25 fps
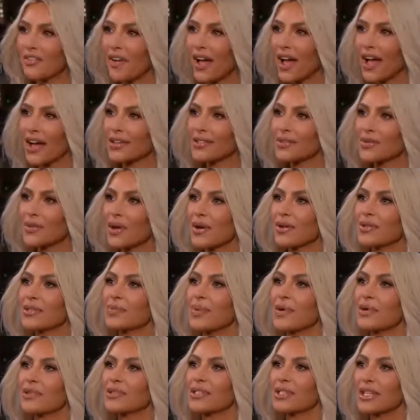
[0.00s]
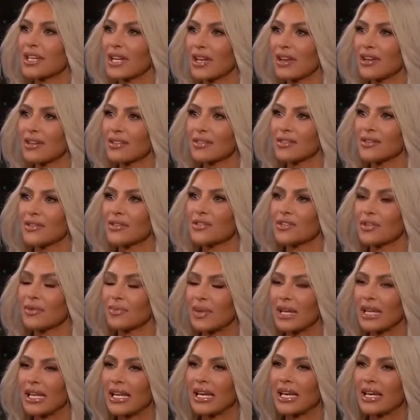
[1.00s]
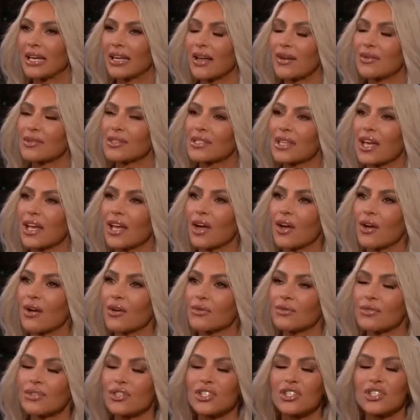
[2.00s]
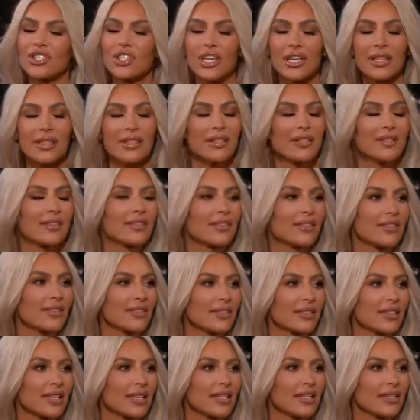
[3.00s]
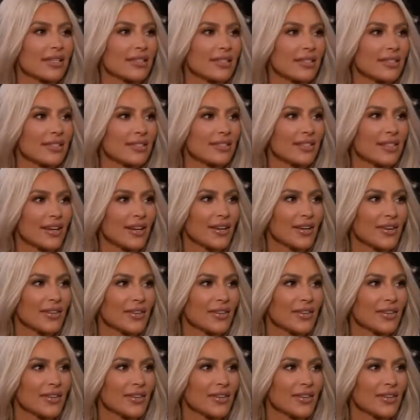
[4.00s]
the fact when I was posting it on social media and I was like, oh, this looks like a dildo.